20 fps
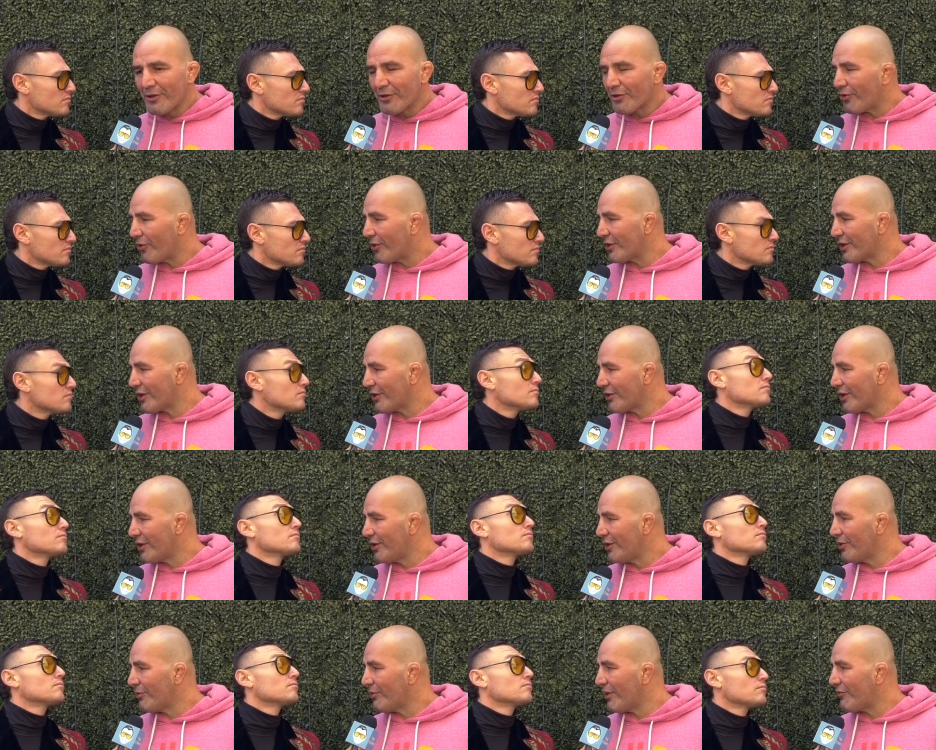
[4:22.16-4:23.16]
Speaker 1: going down the
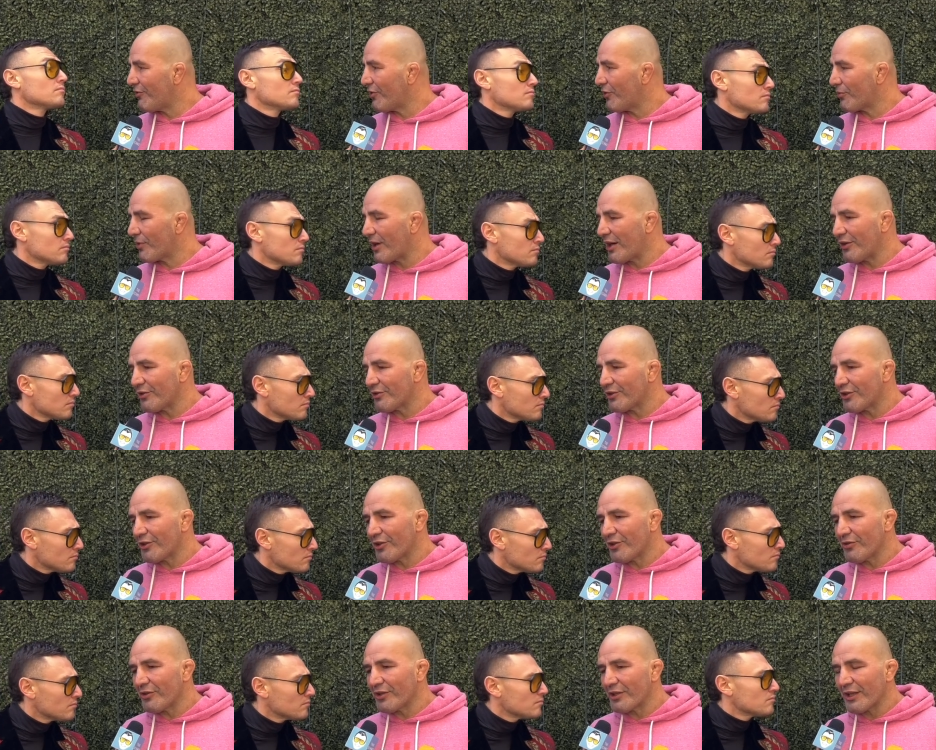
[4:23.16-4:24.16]
hill every round, you
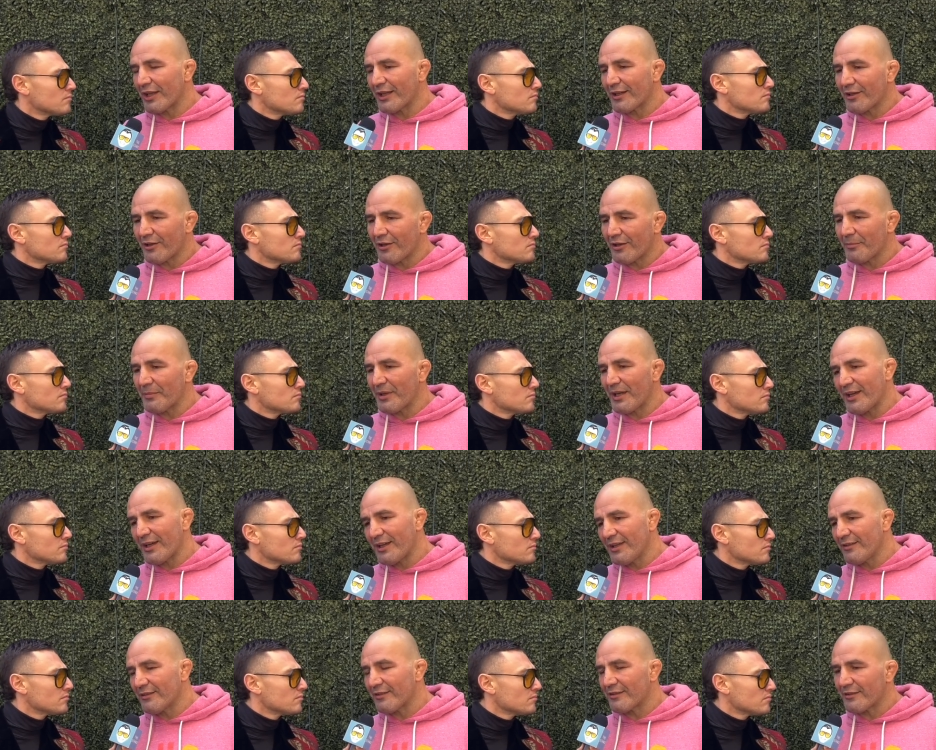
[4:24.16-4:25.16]
know, and like, oh man,
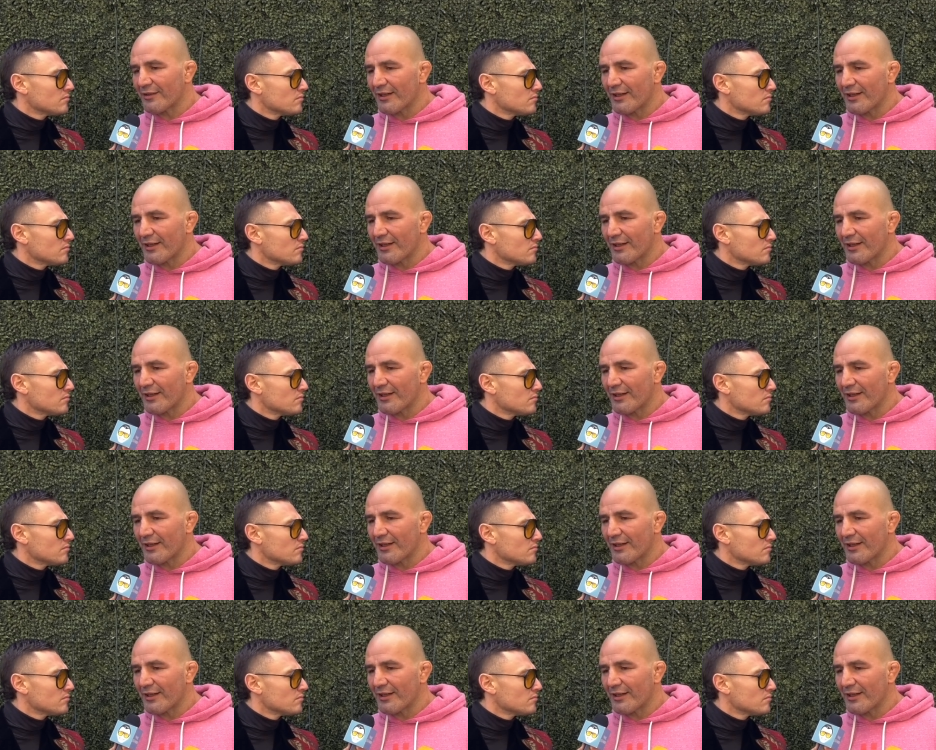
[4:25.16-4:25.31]
he's